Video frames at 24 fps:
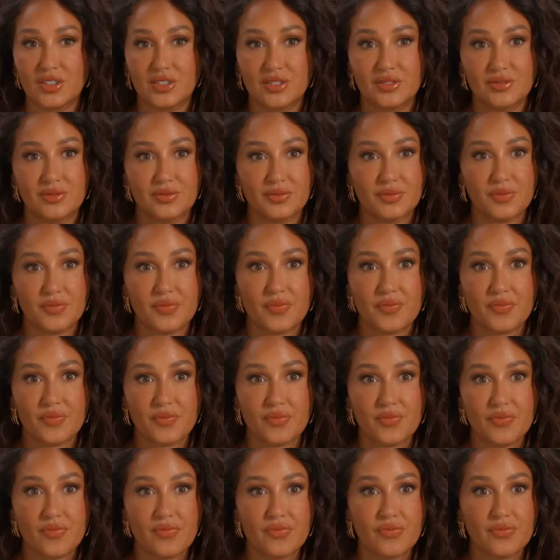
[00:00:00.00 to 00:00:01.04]
other
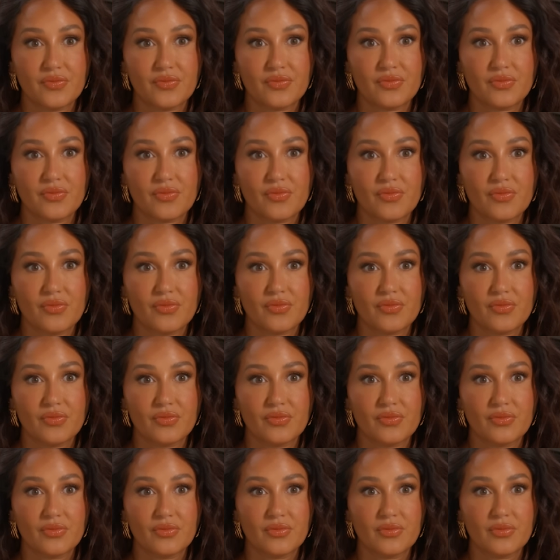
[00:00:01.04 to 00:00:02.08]
people. It, it wasn't
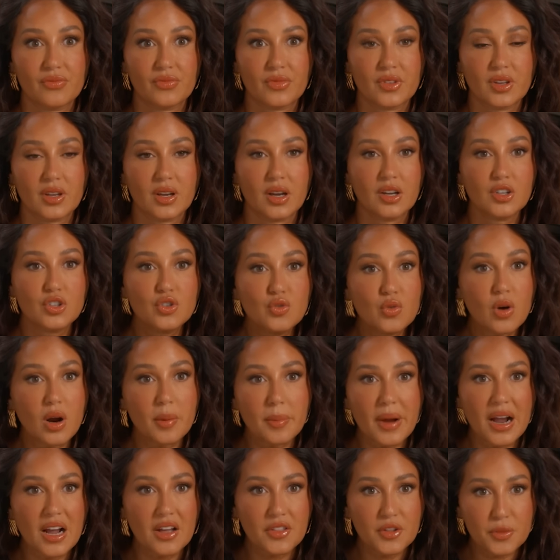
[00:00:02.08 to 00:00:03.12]
about me. You are
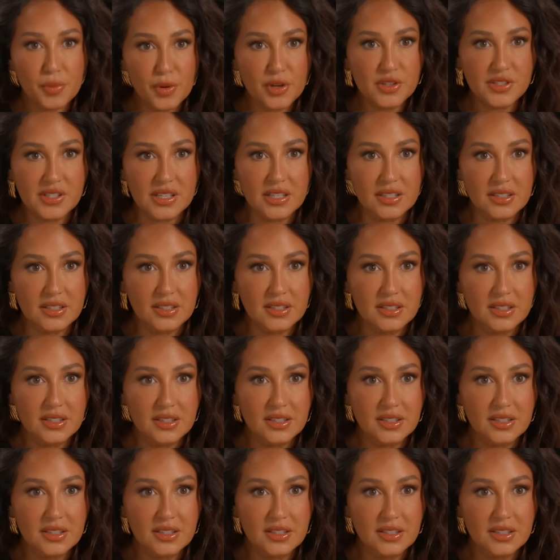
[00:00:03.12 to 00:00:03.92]
my other person.